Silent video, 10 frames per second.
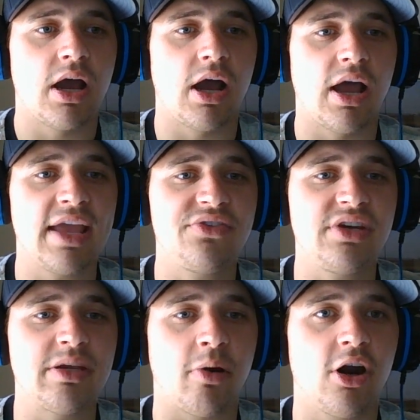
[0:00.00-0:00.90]

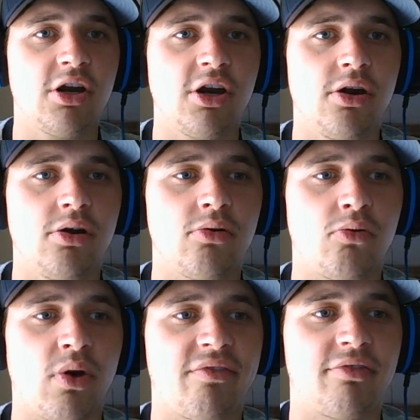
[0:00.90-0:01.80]
Anthony Parker
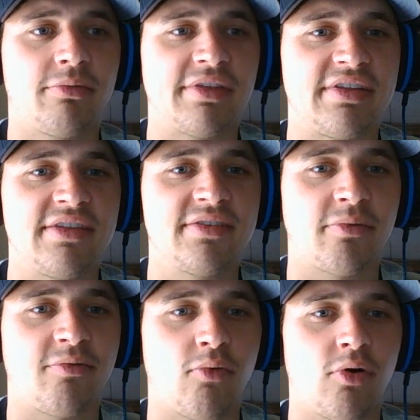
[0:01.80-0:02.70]
went from the season
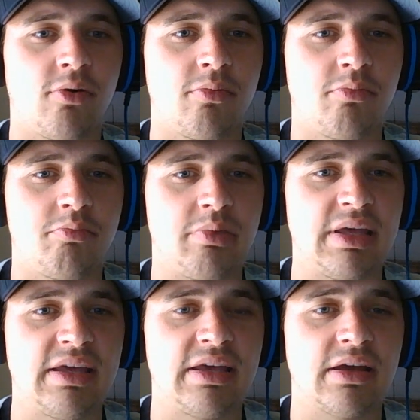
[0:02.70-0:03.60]
before
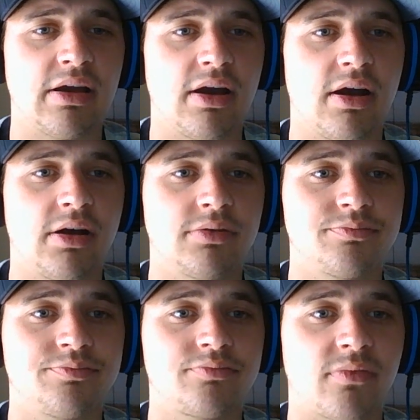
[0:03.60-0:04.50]
being
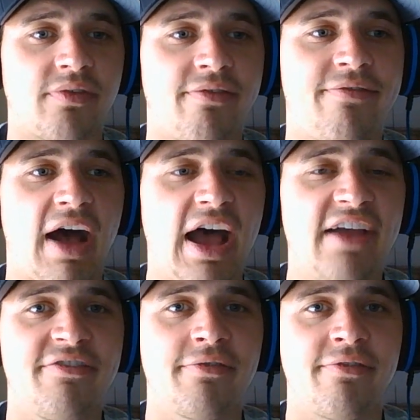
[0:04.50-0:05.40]

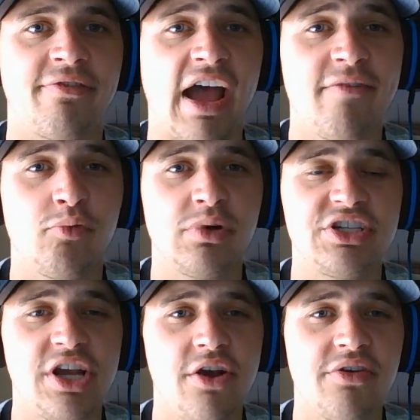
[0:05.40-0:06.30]
5 win
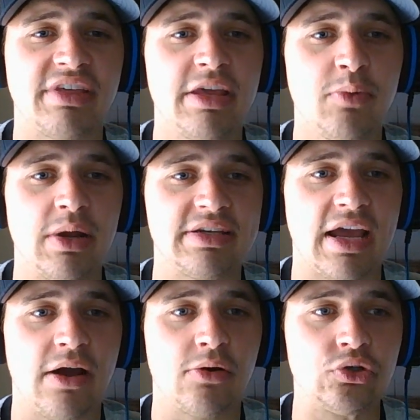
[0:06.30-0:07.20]
shares. He went
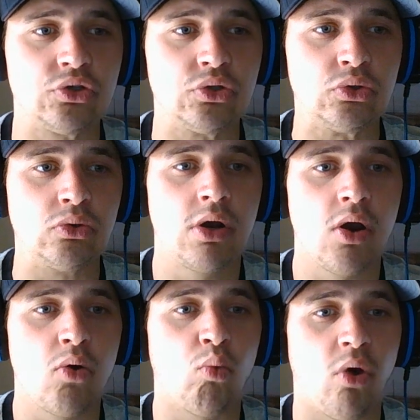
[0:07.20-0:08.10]
down to
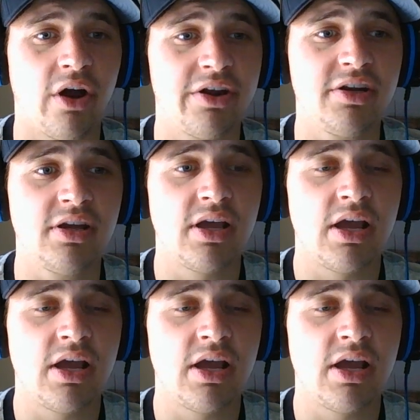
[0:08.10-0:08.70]
1.